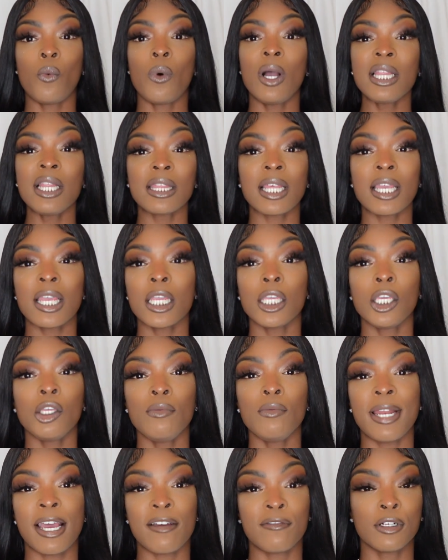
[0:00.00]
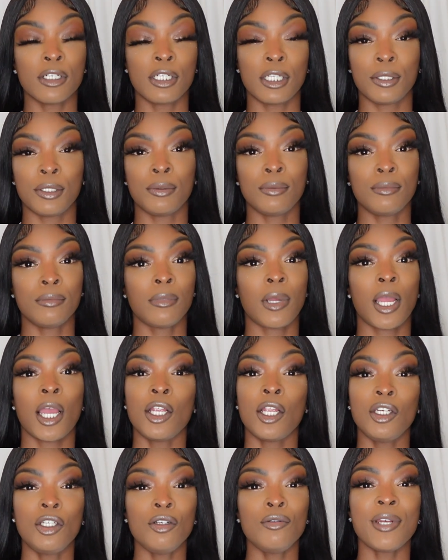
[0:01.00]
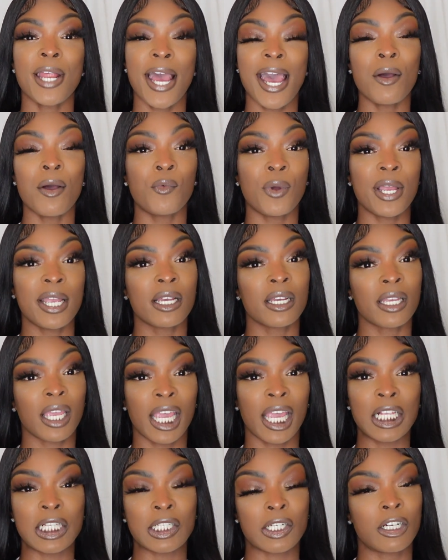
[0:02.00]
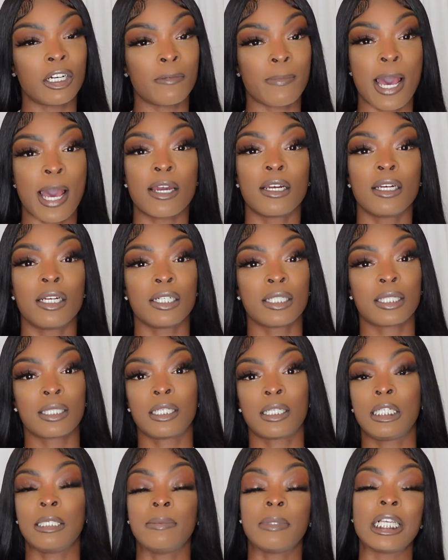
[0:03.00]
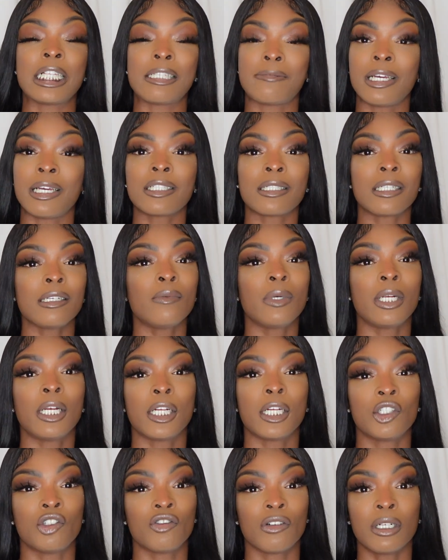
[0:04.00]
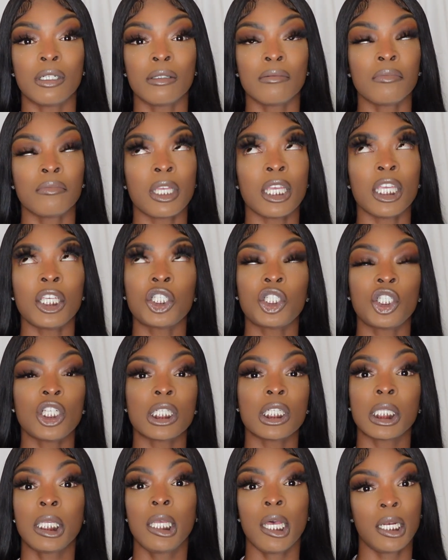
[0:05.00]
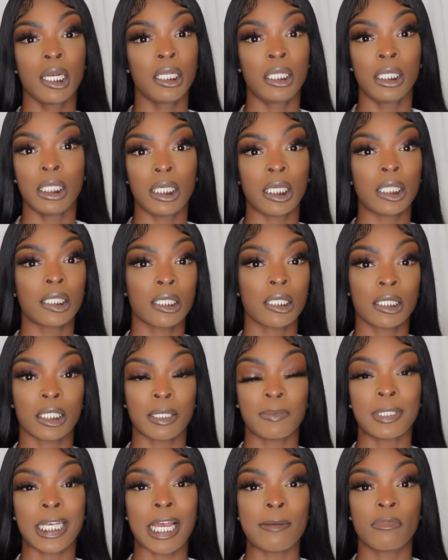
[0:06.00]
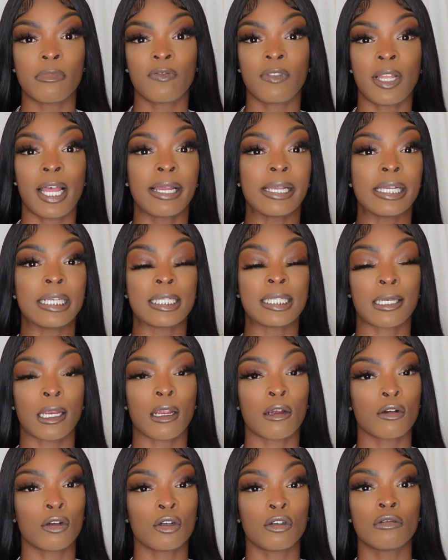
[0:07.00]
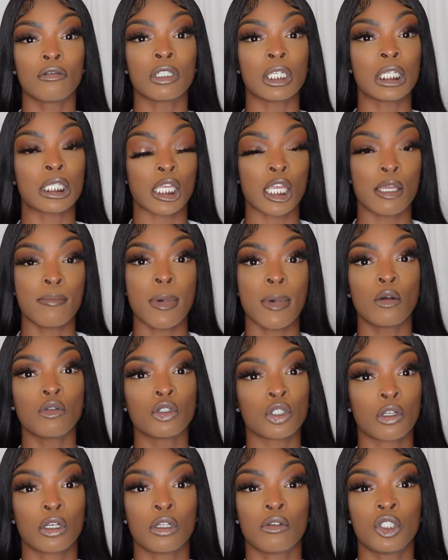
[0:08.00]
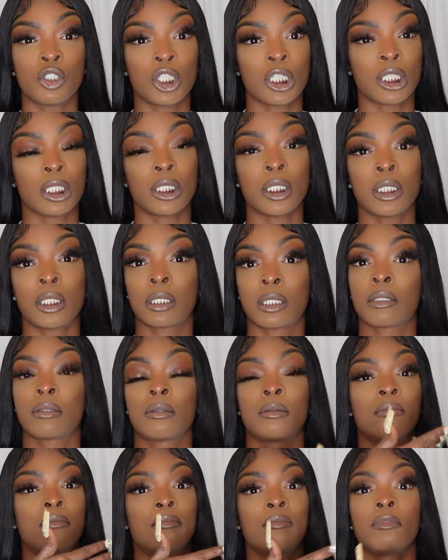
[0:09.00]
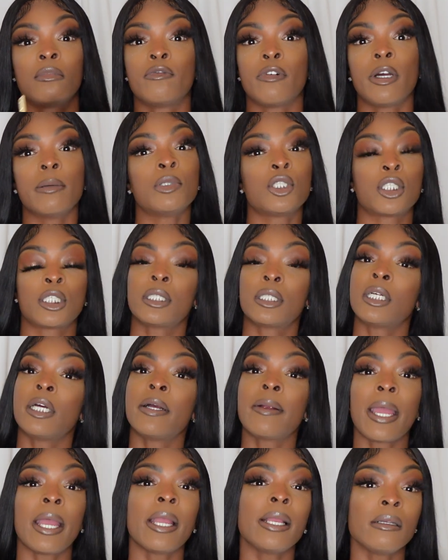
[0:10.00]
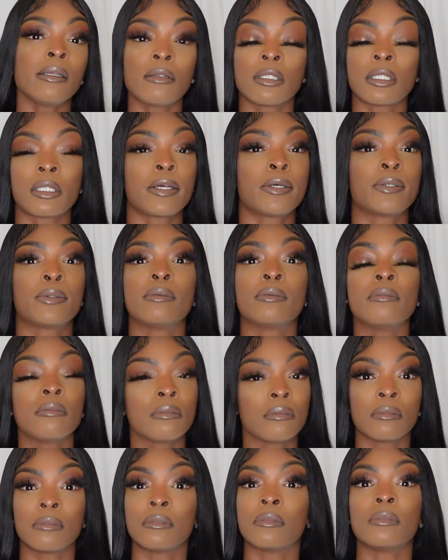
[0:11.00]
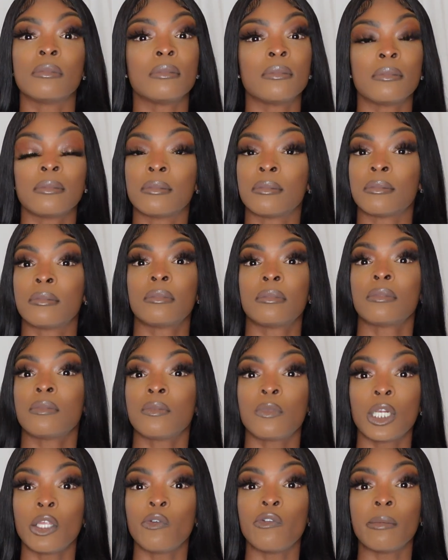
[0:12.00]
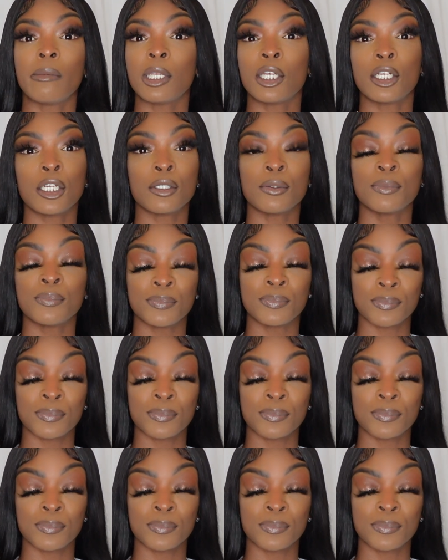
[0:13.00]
One thing you never do, do not wake a cancer up out of their sleep, especially when they're drunk. It's just gonna lead to some type of like hysterical, just emotional, just rupture, okay? So, what do you want me to do?